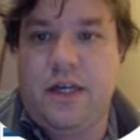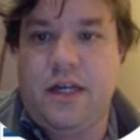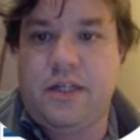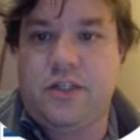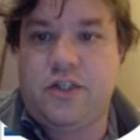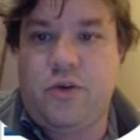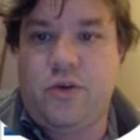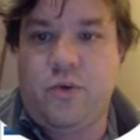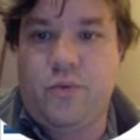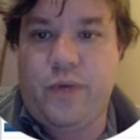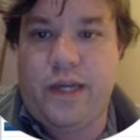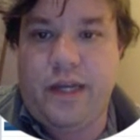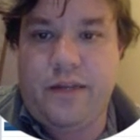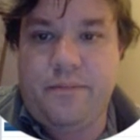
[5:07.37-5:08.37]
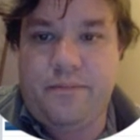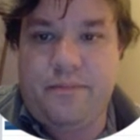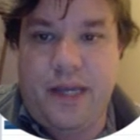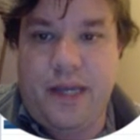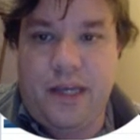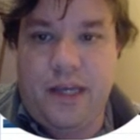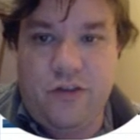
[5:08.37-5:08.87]
And so we can
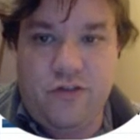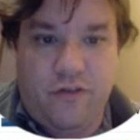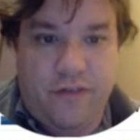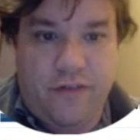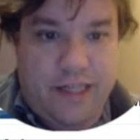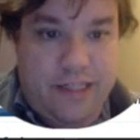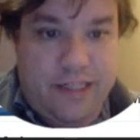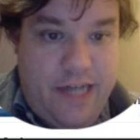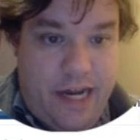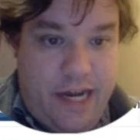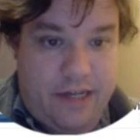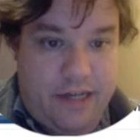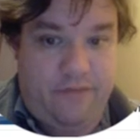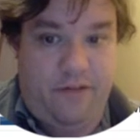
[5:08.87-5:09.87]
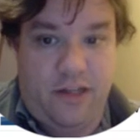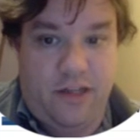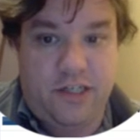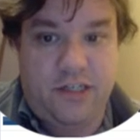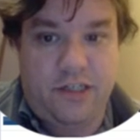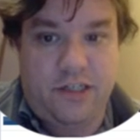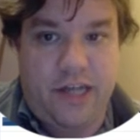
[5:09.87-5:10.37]
make use of that jack, the
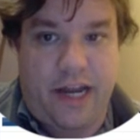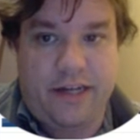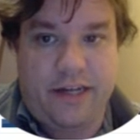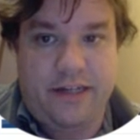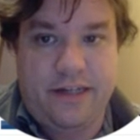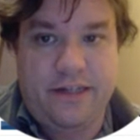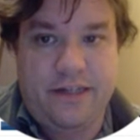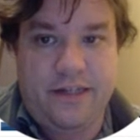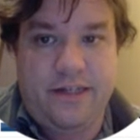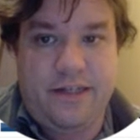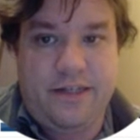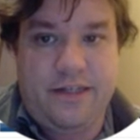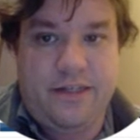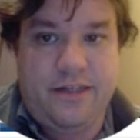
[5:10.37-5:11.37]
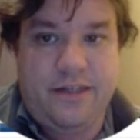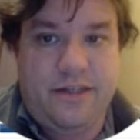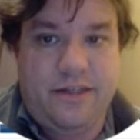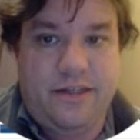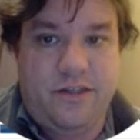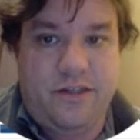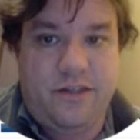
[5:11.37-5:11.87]
luscious jack,
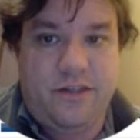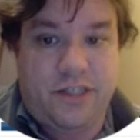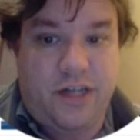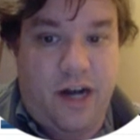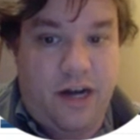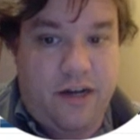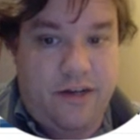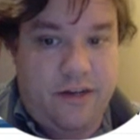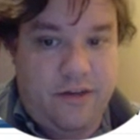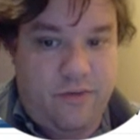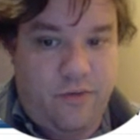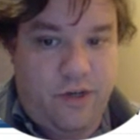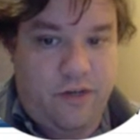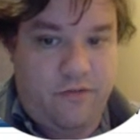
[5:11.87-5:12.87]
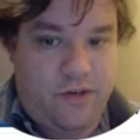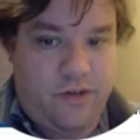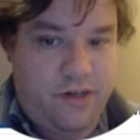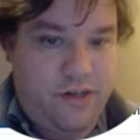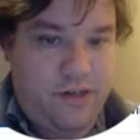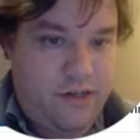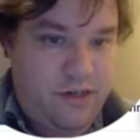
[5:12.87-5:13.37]
to discard one of
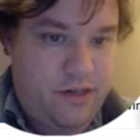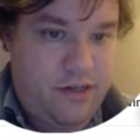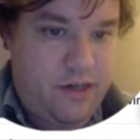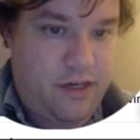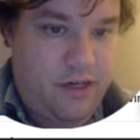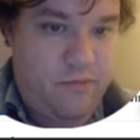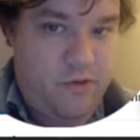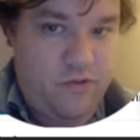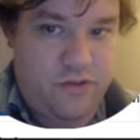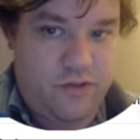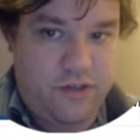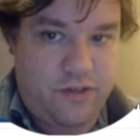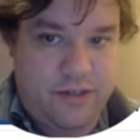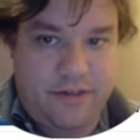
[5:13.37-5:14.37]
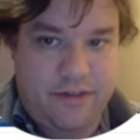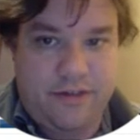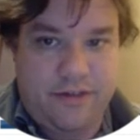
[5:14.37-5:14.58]
our club losers.